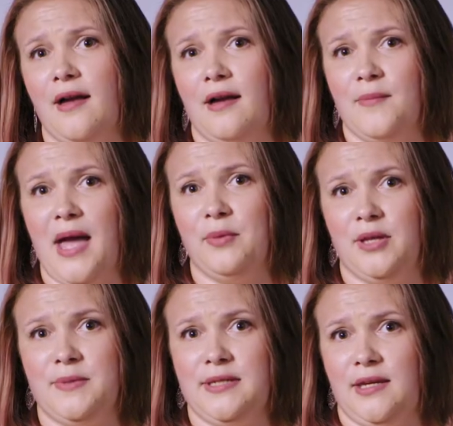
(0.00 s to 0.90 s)
um,
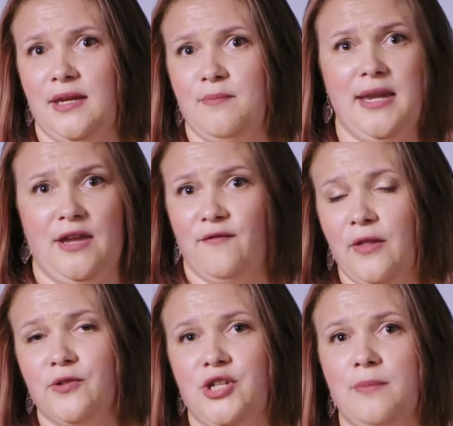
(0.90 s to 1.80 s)
epilepsy mini
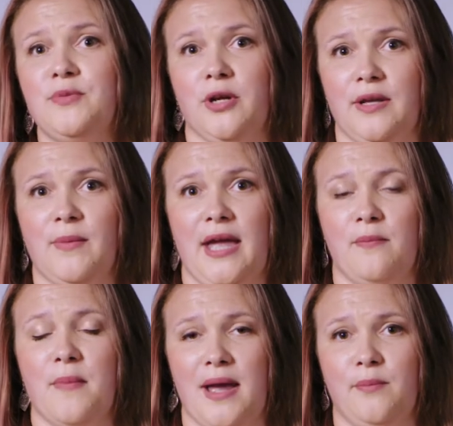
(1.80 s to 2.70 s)
fellowship during
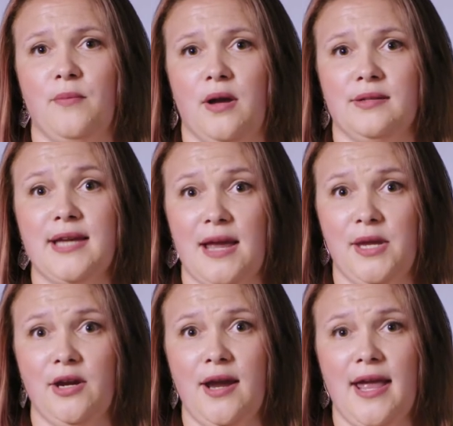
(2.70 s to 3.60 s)
my, my uh,
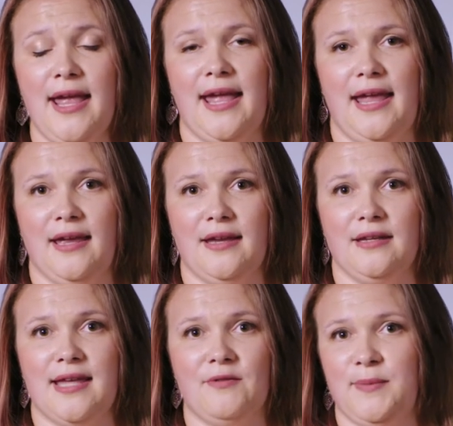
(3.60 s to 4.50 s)
time here,
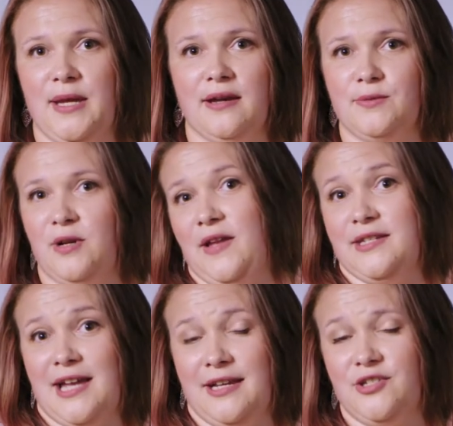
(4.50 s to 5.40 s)
and that was because one of
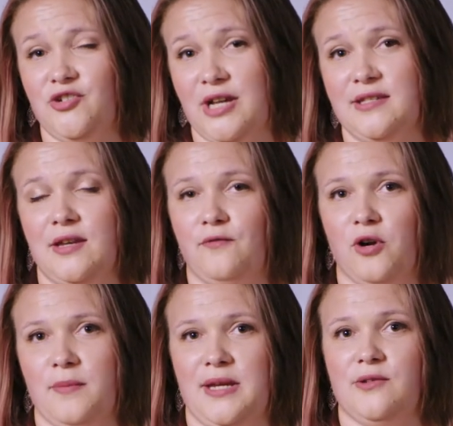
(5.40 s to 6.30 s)
the attendings suggested it
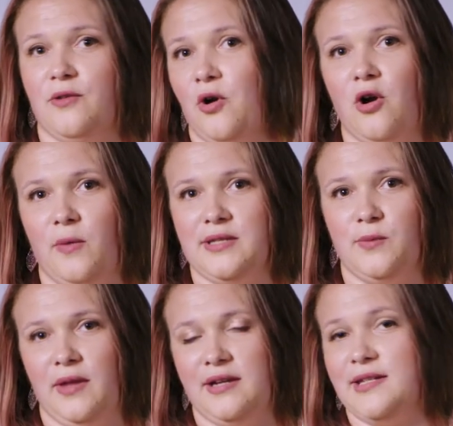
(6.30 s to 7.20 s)
for me, so they're
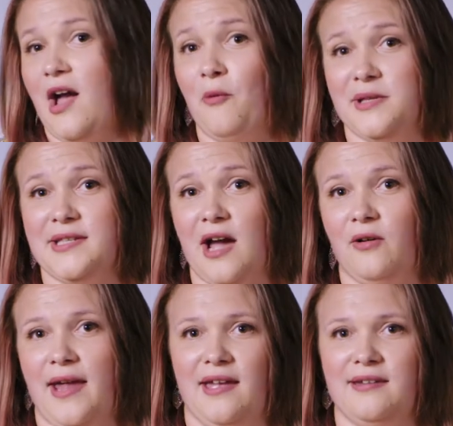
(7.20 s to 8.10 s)
always willing to help us
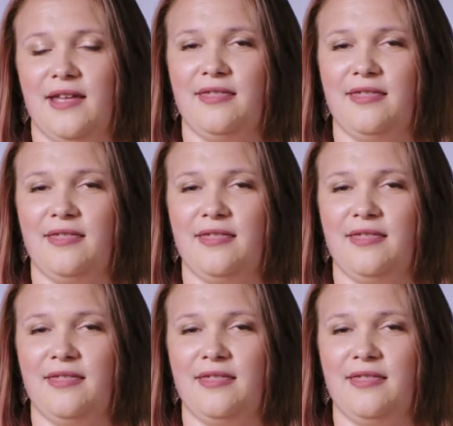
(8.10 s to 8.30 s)
out, and I